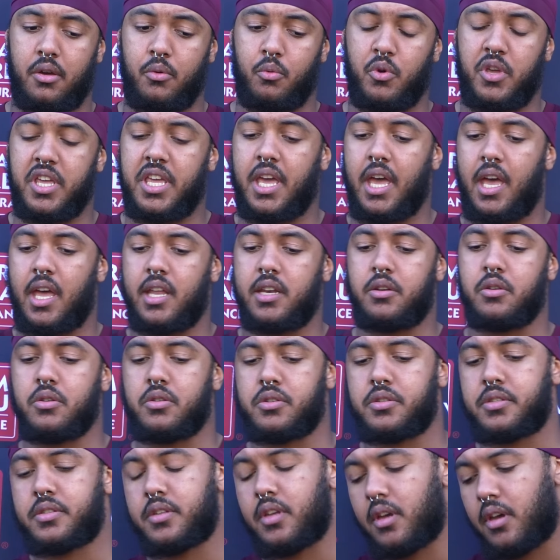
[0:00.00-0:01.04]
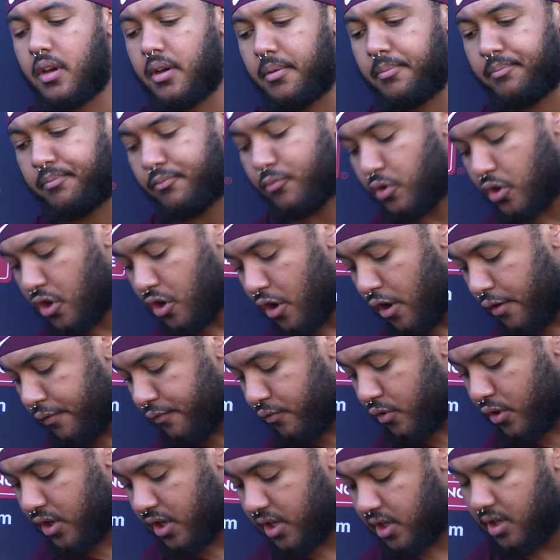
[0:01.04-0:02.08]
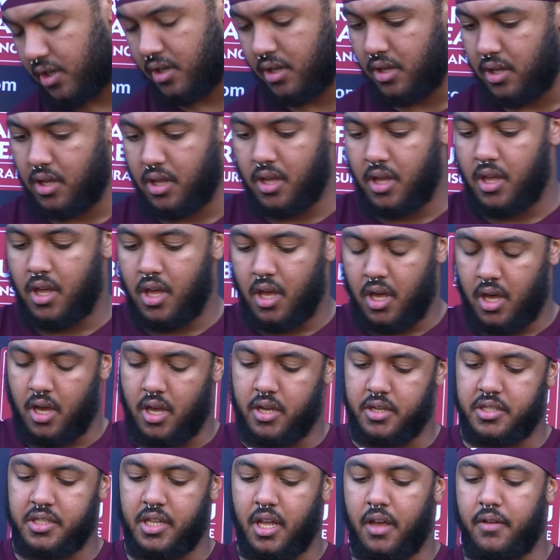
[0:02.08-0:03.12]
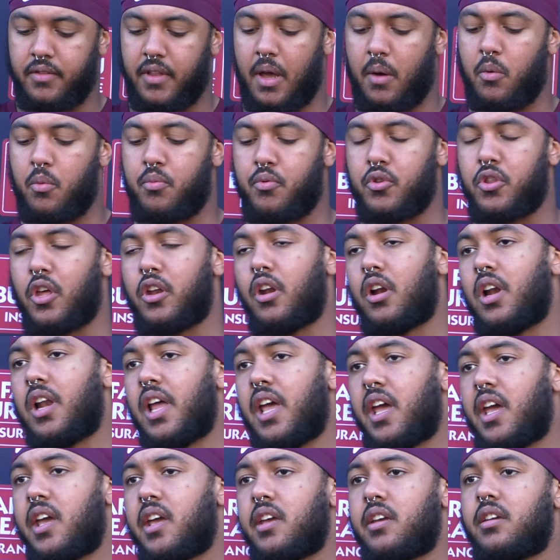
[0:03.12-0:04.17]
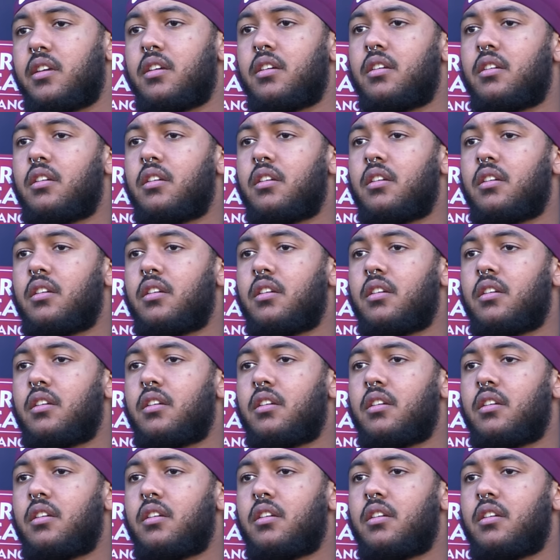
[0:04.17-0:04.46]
We got those recovery stuff that we put on the leg,